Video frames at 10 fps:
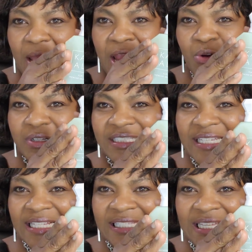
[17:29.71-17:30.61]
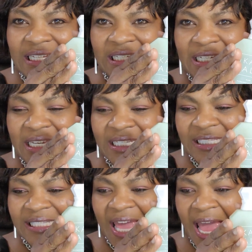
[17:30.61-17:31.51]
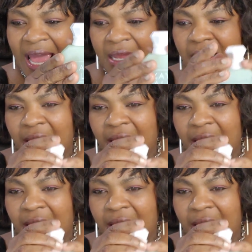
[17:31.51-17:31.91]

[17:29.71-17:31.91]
iridescent looking side.